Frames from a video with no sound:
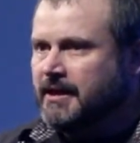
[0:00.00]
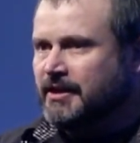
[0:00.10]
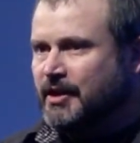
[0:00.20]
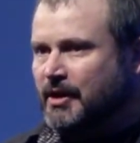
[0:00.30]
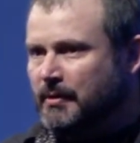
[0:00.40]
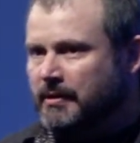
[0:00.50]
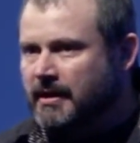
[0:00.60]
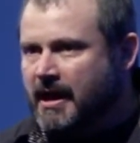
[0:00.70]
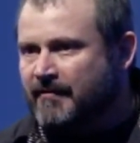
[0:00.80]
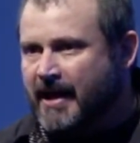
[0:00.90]
You
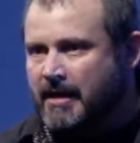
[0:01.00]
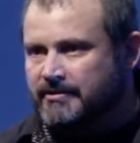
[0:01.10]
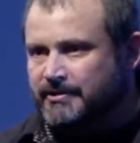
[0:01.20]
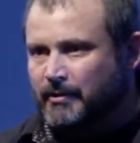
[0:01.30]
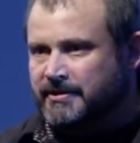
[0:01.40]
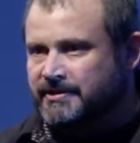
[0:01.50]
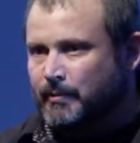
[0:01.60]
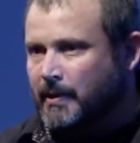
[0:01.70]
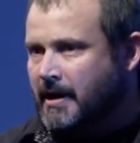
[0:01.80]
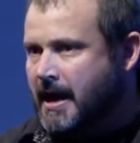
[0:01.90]
have outsourced the
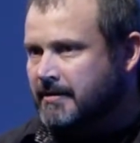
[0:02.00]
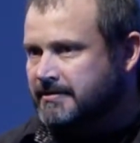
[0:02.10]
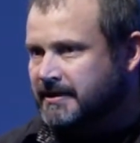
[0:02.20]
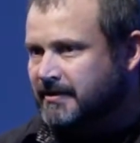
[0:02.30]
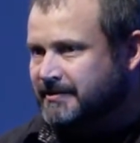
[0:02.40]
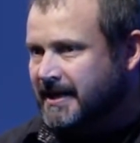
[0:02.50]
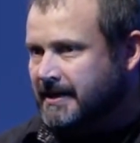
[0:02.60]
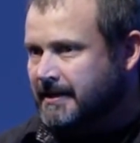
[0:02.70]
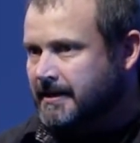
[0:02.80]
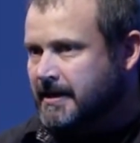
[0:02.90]
warehousing of
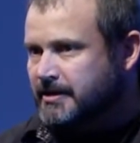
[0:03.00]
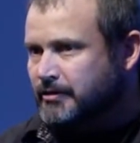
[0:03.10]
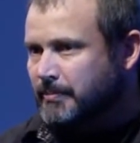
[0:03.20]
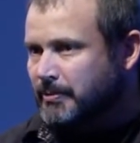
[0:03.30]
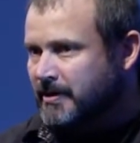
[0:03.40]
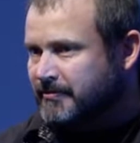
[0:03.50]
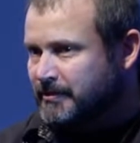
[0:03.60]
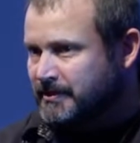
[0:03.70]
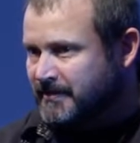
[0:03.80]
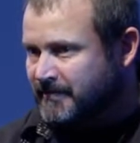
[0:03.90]
data to a
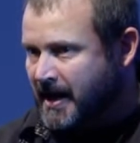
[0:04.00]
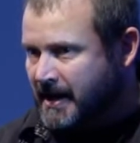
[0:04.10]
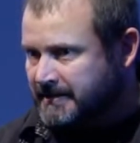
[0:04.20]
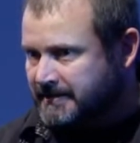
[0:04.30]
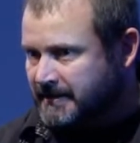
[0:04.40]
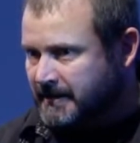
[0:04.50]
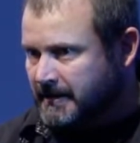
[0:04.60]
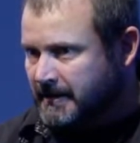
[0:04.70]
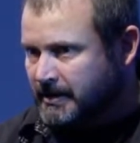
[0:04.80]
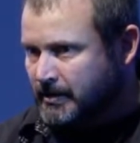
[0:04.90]
peripheral device.
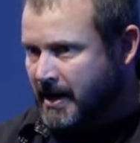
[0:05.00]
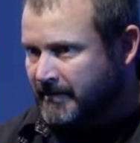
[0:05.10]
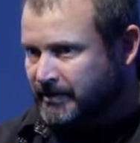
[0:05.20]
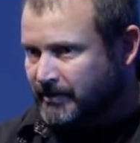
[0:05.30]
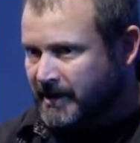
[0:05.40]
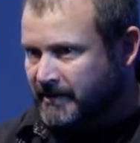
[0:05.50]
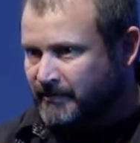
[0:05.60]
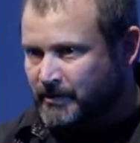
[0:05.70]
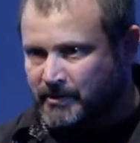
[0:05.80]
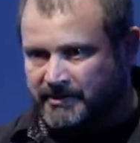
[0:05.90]
You have created
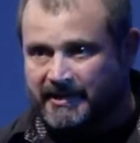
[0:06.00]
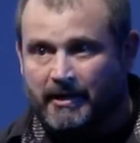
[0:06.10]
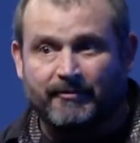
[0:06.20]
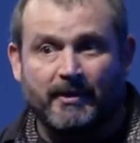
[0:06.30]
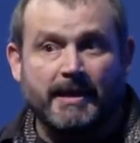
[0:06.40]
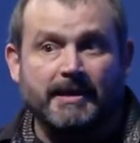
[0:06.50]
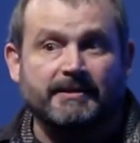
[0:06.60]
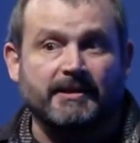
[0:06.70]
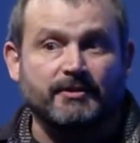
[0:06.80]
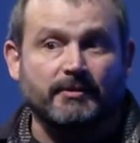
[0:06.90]
for yourself
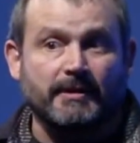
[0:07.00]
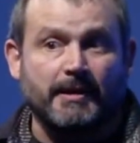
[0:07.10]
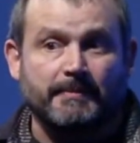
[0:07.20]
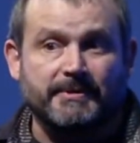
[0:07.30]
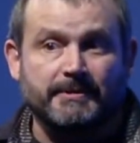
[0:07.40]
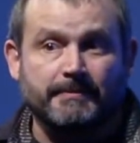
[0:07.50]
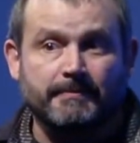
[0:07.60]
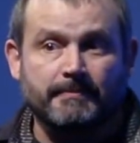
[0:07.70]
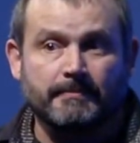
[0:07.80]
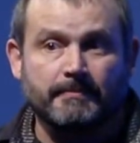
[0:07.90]
digital limbs.
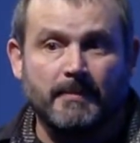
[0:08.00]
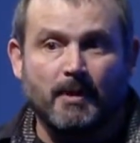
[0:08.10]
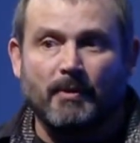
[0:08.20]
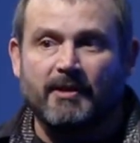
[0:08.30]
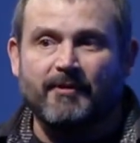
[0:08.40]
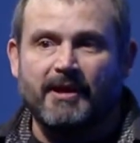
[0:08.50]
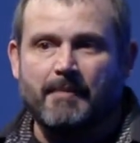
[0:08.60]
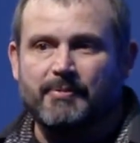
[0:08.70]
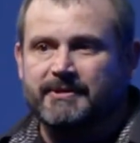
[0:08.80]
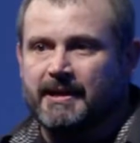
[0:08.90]
What if I
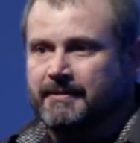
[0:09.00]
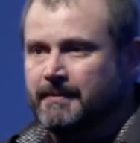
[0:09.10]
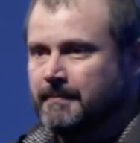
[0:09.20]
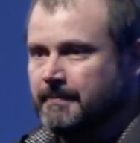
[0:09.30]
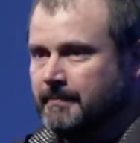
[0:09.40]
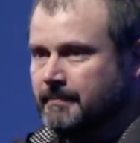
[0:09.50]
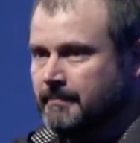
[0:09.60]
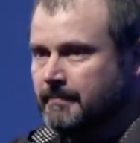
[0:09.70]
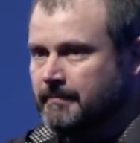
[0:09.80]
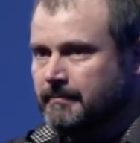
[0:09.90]
amputate them?
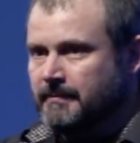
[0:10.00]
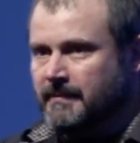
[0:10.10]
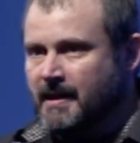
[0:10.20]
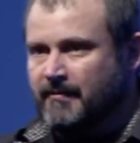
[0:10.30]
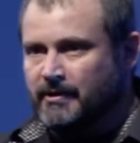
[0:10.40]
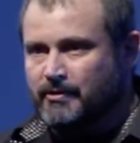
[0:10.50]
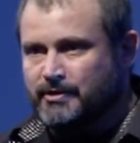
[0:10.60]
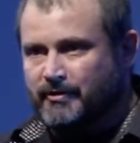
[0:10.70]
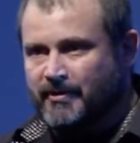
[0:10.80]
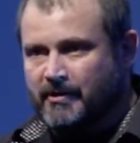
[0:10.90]
Ever lose
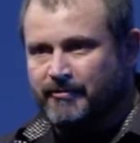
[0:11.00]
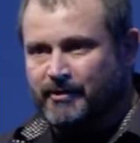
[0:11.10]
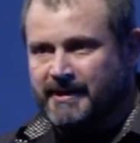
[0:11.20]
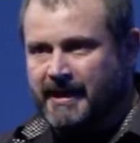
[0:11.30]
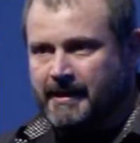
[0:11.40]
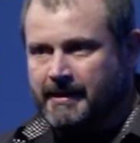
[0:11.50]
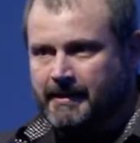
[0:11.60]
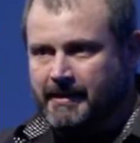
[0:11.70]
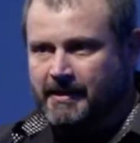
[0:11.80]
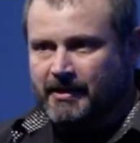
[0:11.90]
your phone for a day?
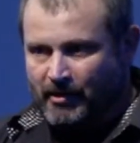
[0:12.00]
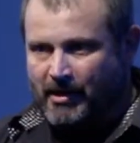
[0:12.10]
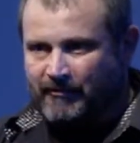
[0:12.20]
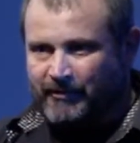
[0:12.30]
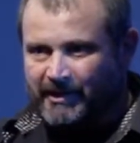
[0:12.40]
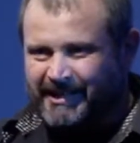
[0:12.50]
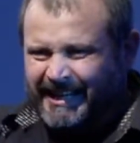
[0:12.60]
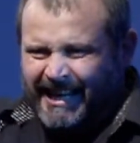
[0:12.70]
You know that feeling?